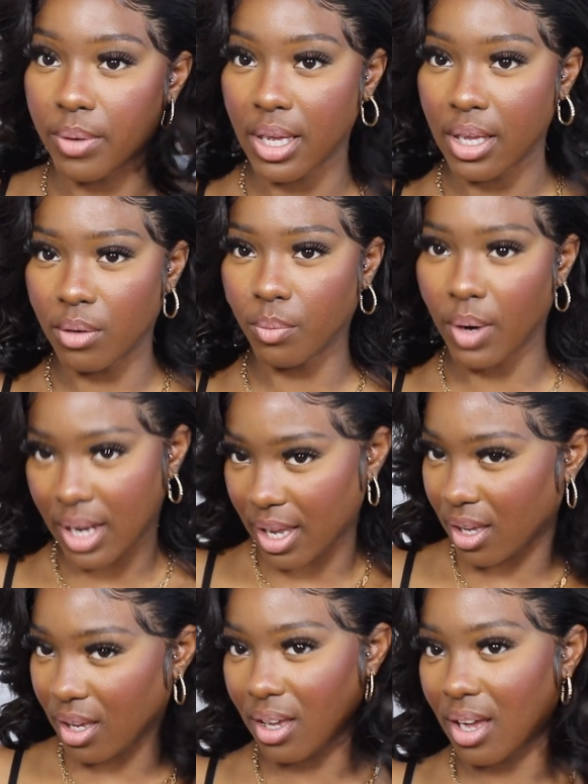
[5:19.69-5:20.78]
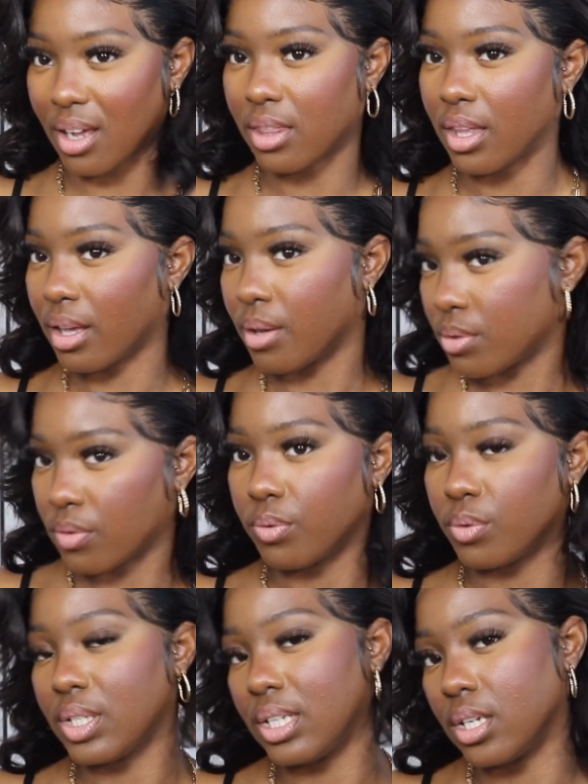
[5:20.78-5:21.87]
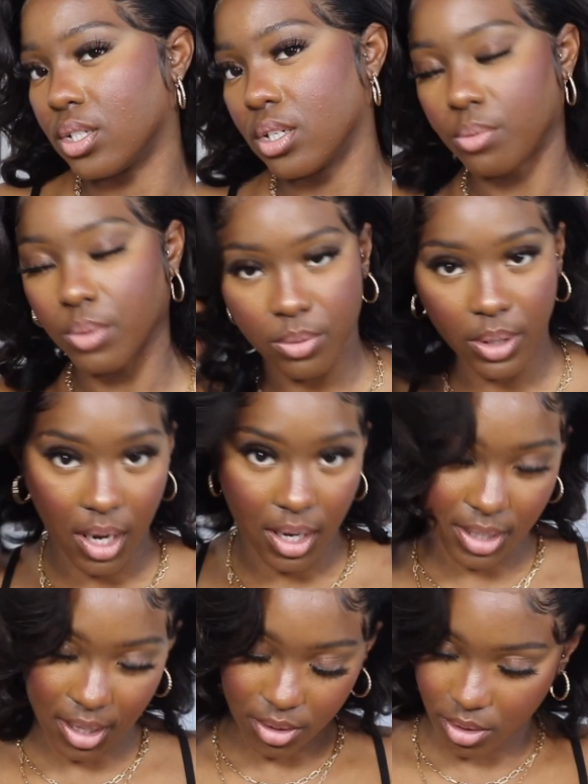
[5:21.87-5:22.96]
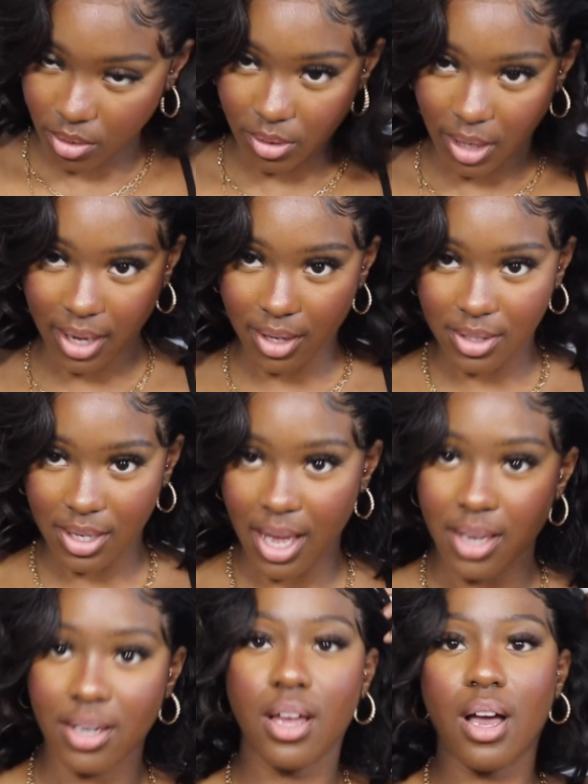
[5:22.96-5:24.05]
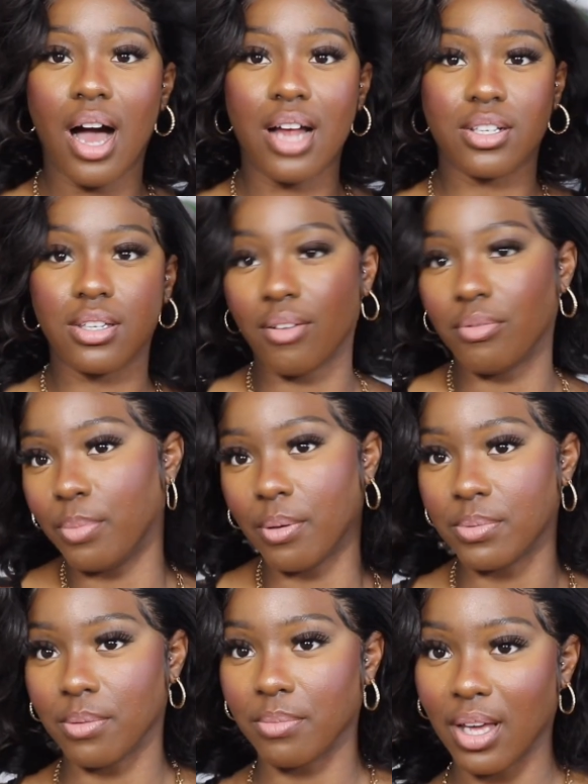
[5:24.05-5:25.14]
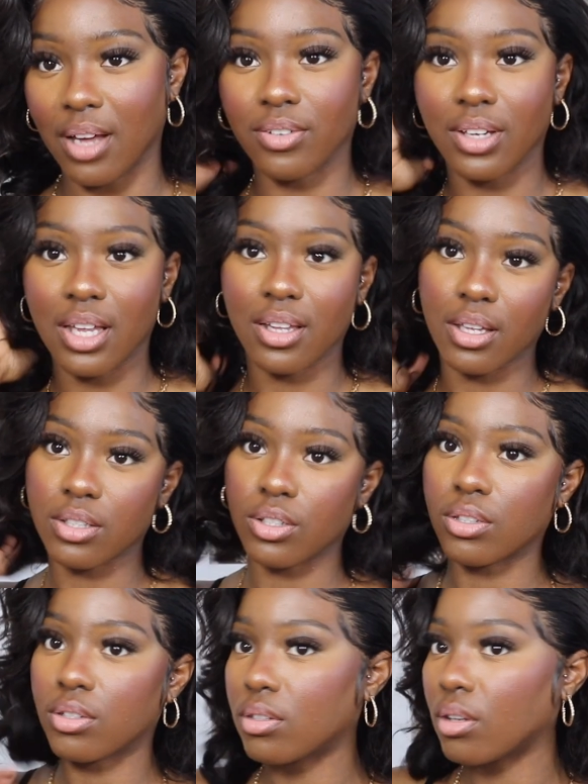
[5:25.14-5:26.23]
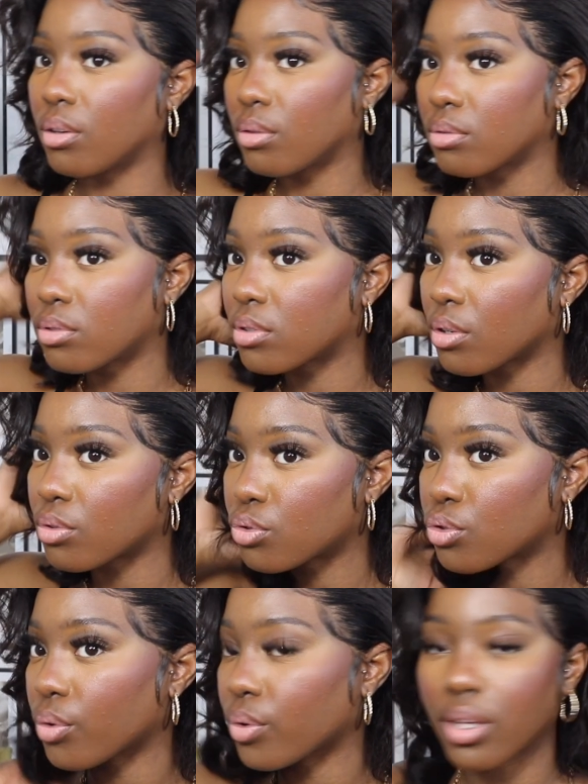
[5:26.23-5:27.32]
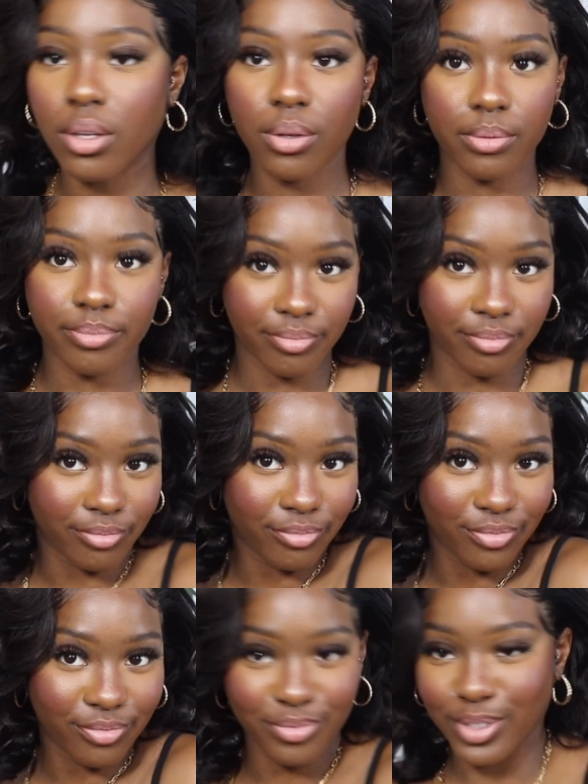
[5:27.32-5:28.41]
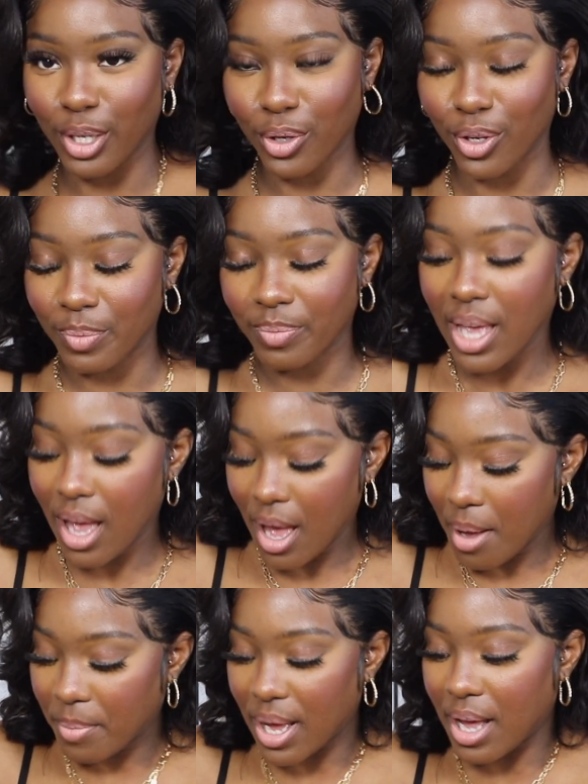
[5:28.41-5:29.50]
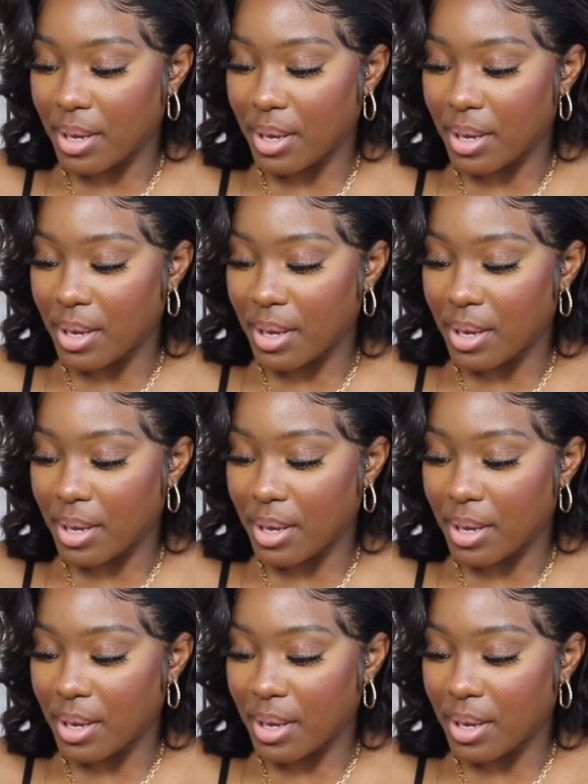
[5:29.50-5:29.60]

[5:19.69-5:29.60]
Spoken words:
in 180, and I think it was 14 inches, which we cut down to like a 10. I just love bobs on me. I feel like they're just so cute. So cute. But